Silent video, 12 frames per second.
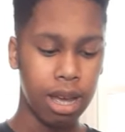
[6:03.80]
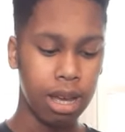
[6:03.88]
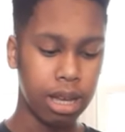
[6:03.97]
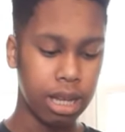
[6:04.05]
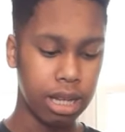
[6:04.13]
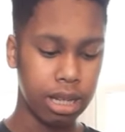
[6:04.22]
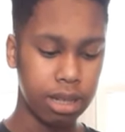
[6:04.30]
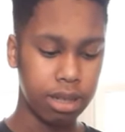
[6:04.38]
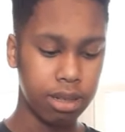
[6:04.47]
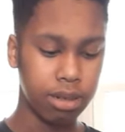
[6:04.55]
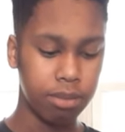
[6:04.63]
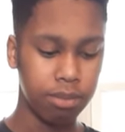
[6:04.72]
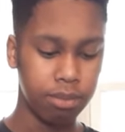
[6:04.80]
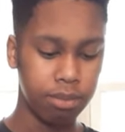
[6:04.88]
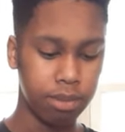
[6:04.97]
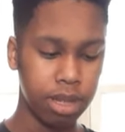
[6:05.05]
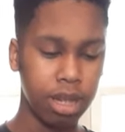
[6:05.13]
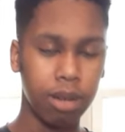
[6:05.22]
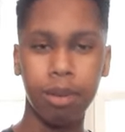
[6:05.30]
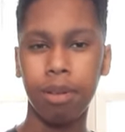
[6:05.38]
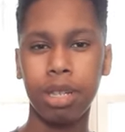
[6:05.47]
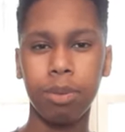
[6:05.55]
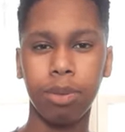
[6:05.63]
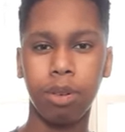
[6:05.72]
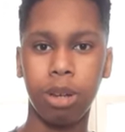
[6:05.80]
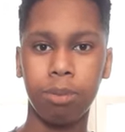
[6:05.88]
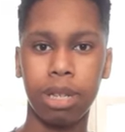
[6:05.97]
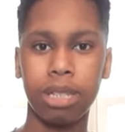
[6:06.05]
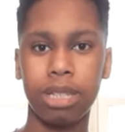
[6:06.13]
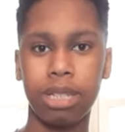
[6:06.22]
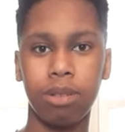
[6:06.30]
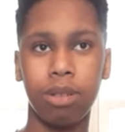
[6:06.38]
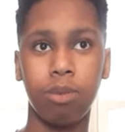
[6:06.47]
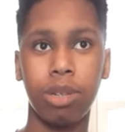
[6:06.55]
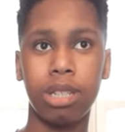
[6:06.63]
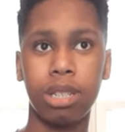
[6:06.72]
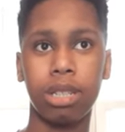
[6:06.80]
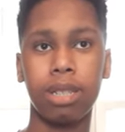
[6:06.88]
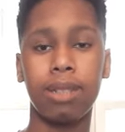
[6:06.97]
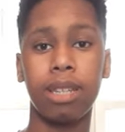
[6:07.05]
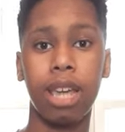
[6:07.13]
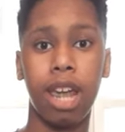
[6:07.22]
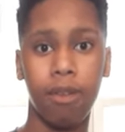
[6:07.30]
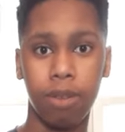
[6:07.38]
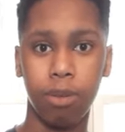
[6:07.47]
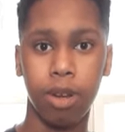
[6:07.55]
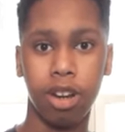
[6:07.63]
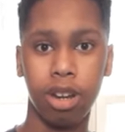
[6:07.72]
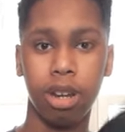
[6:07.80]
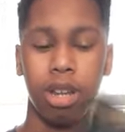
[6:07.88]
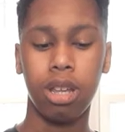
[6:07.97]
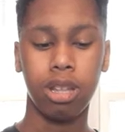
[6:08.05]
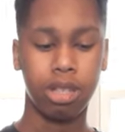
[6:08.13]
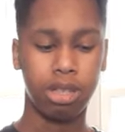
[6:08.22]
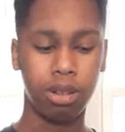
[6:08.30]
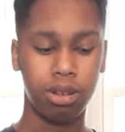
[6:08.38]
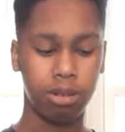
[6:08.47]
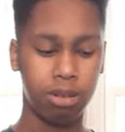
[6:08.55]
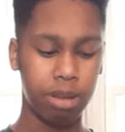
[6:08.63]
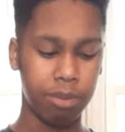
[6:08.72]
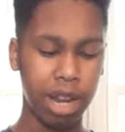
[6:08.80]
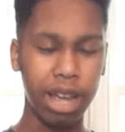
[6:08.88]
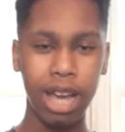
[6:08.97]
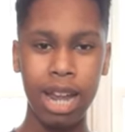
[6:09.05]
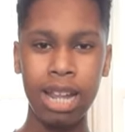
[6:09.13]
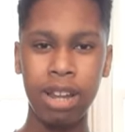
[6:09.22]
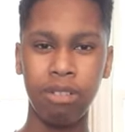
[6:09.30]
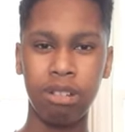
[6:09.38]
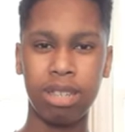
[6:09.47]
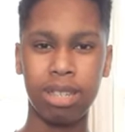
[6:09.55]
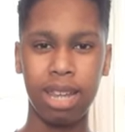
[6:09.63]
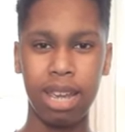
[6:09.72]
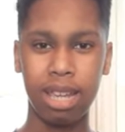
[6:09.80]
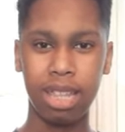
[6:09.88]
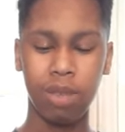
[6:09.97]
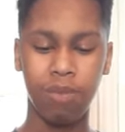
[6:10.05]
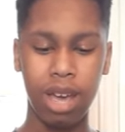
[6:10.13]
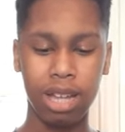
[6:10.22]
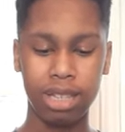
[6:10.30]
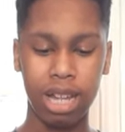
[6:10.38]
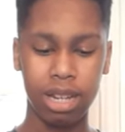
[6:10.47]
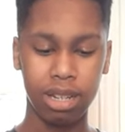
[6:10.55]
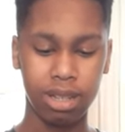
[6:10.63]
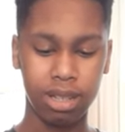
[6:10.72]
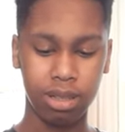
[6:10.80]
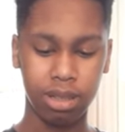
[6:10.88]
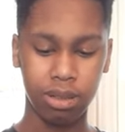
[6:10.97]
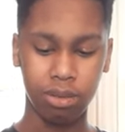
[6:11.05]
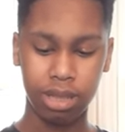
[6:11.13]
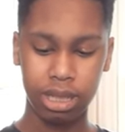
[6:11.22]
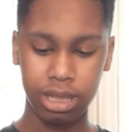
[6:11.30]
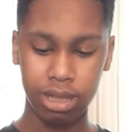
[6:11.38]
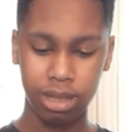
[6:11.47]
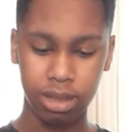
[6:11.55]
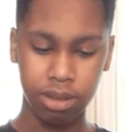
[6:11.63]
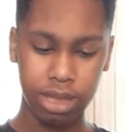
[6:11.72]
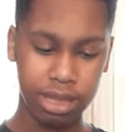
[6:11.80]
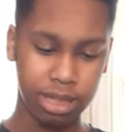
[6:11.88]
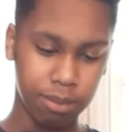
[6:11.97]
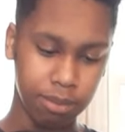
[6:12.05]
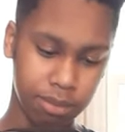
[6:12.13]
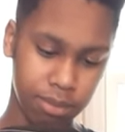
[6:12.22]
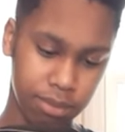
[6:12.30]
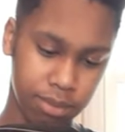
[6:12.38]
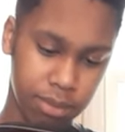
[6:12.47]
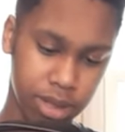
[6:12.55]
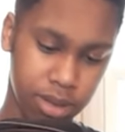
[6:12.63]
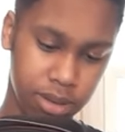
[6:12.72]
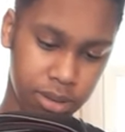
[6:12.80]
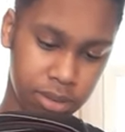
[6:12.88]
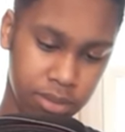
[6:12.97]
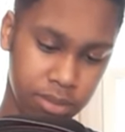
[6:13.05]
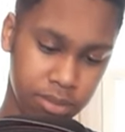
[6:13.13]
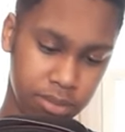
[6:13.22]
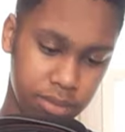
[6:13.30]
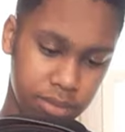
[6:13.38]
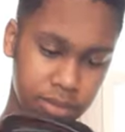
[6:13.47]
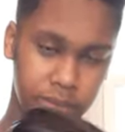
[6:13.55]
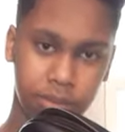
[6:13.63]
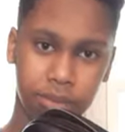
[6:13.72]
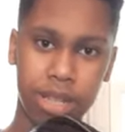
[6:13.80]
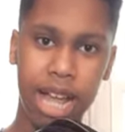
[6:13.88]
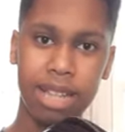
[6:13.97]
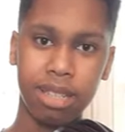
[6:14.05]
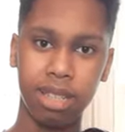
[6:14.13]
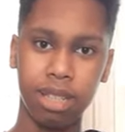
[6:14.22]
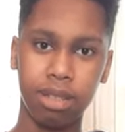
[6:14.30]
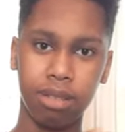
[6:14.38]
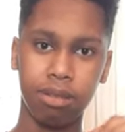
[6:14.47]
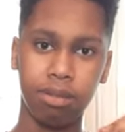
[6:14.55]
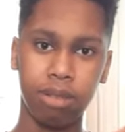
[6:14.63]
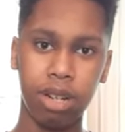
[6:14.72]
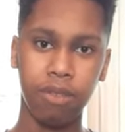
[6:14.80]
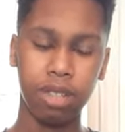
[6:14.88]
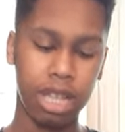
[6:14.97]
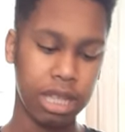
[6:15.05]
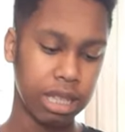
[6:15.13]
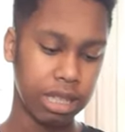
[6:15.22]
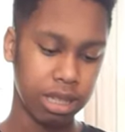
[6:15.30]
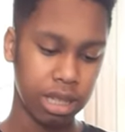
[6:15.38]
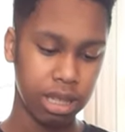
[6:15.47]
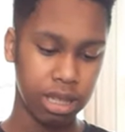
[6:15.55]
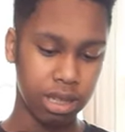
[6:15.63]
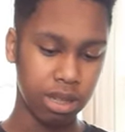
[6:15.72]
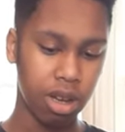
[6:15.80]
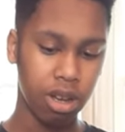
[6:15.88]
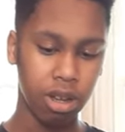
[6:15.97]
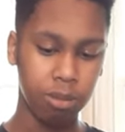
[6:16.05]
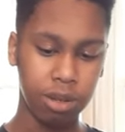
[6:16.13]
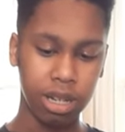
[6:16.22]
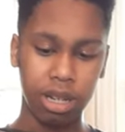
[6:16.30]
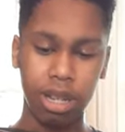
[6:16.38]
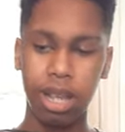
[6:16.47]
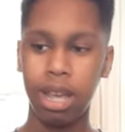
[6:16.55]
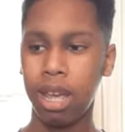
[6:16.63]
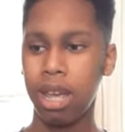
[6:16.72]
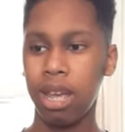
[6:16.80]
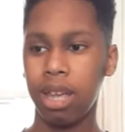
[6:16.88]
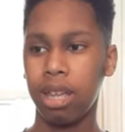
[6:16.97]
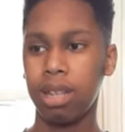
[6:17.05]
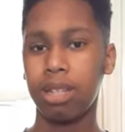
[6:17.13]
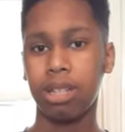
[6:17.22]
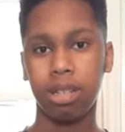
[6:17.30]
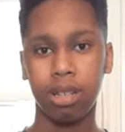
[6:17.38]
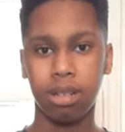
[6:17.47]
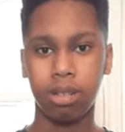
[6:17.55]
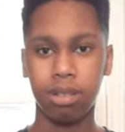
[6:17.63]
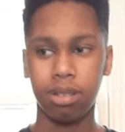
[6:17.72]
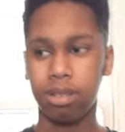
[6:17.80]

Um, we were just were going places and we took this thing everywhere. So I mean, I kind of understand the fact that it's losing losing some you know plastic whatever the heck this thing is called, but still.